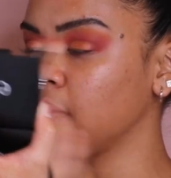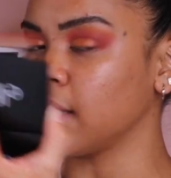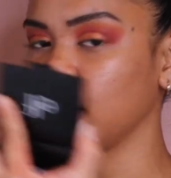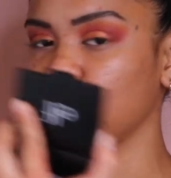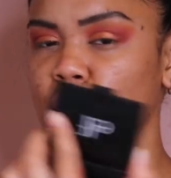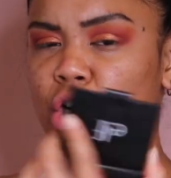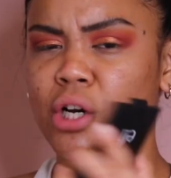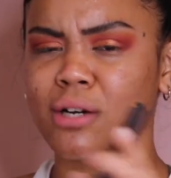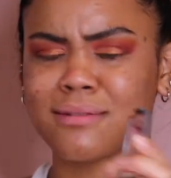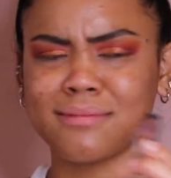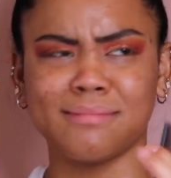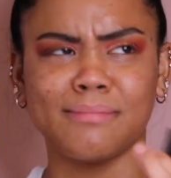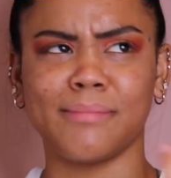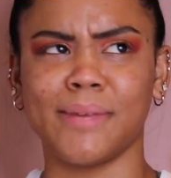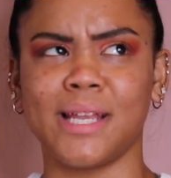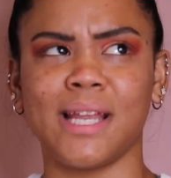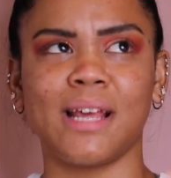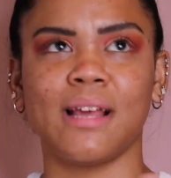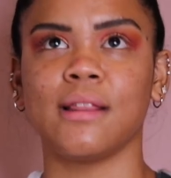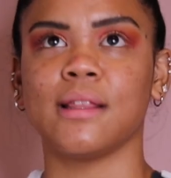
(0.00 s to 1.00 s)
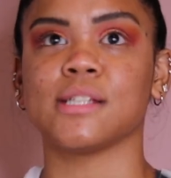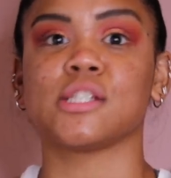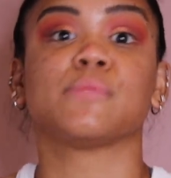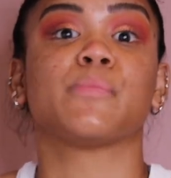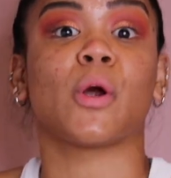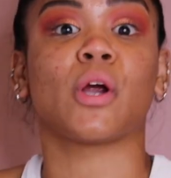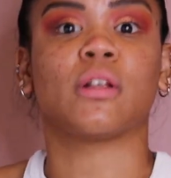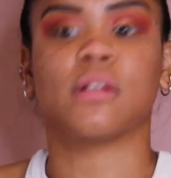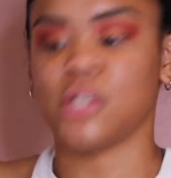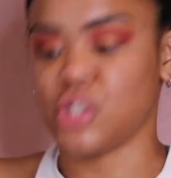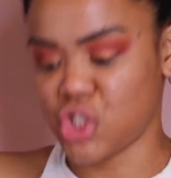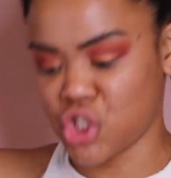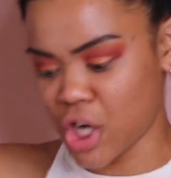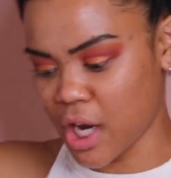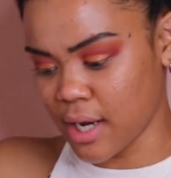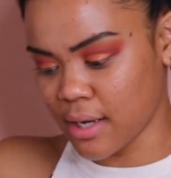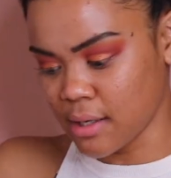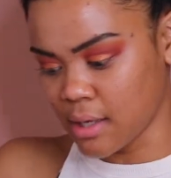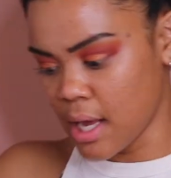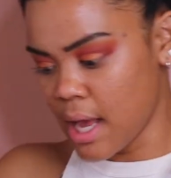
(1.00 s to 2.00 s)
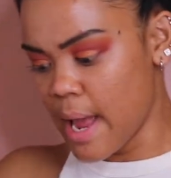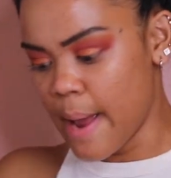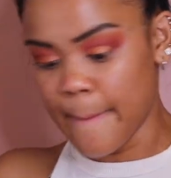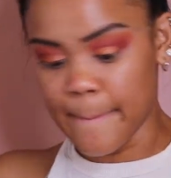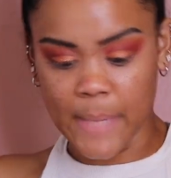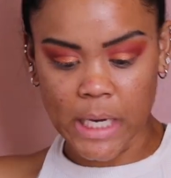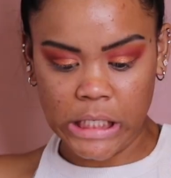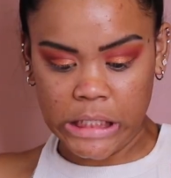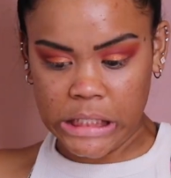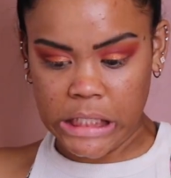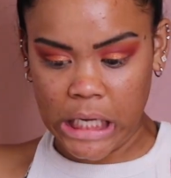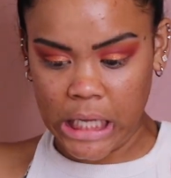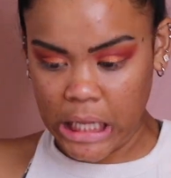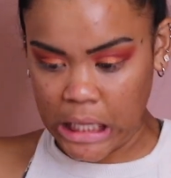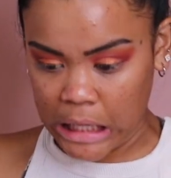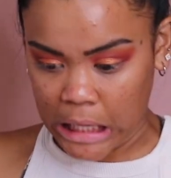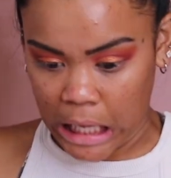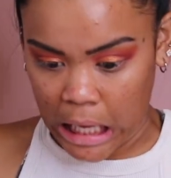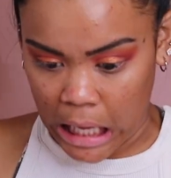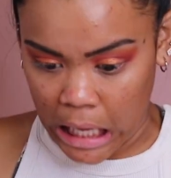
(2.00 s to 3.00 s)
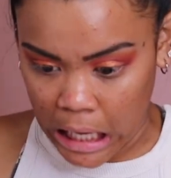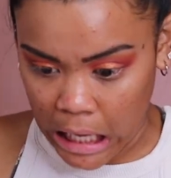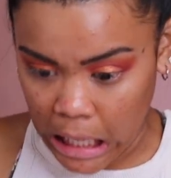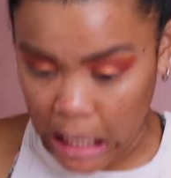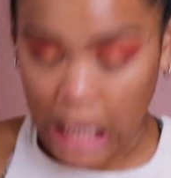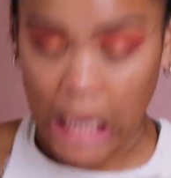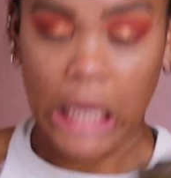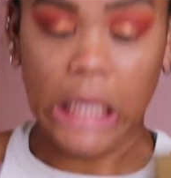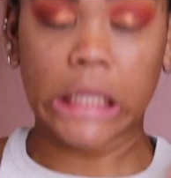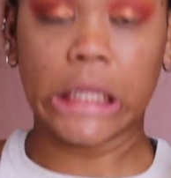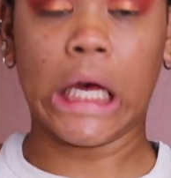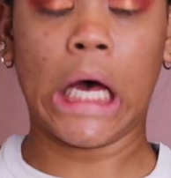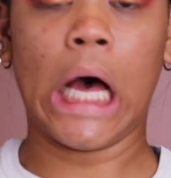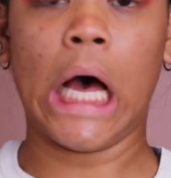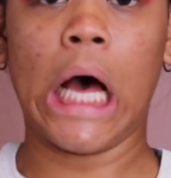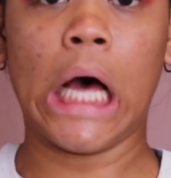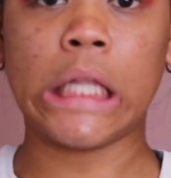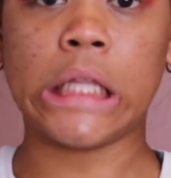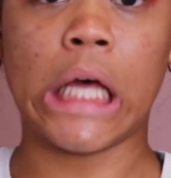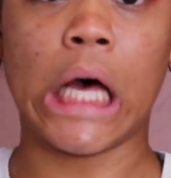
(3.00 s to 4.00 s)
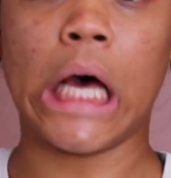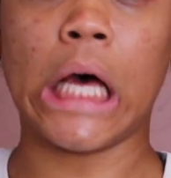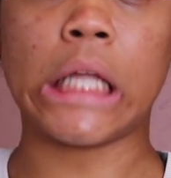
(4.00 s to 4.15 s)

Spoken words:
glitter, meeting the sparkly shade, meeting the color